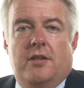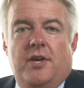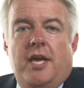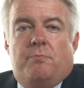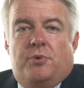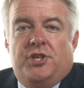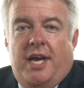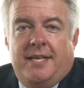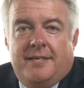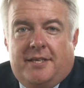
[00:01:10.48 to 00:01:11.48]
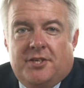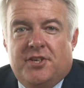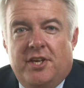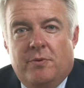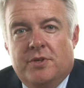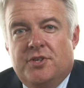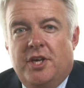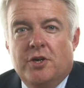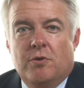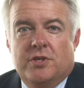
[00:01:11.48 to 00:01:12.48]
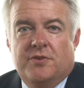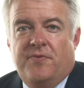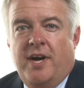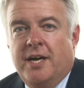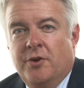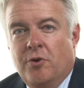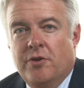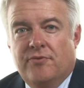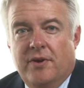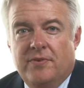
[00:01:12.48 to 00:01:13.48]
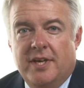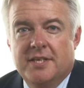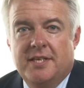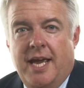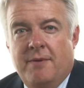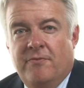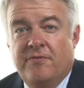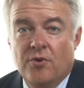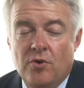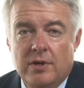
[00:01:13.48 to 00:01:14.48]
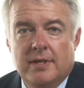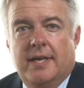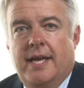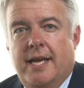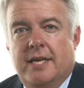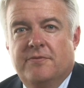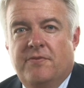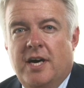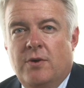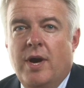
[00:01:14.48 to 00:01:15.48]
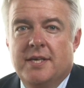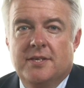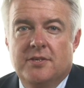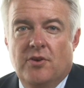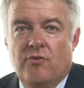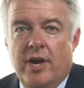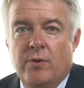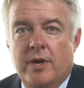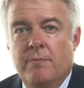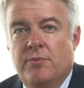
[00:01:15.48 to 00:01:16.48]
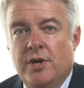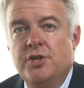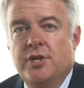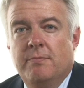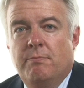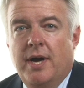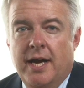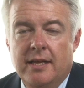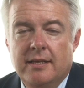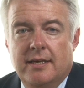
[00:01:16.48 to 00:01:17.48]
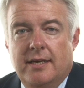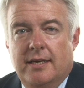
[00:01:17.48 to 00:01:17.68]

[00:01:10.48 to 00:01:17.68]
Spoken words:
The Bridgend constituency goes as far north roughly as the M4, as far west as the railway bridge in Pyle,